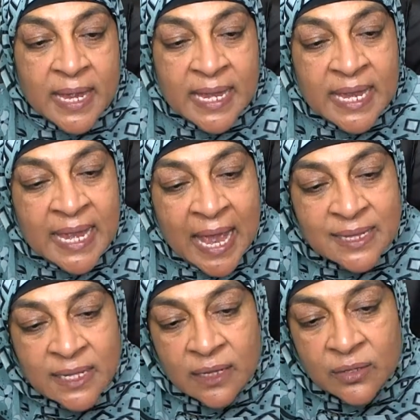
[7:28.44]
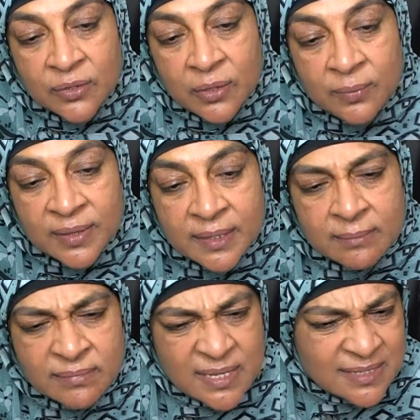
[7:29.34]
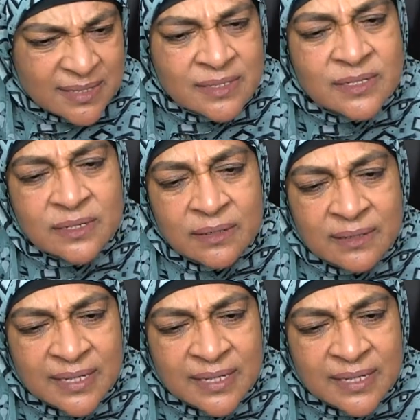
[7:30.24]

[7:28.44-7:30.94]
He has a little girl with him, his sister,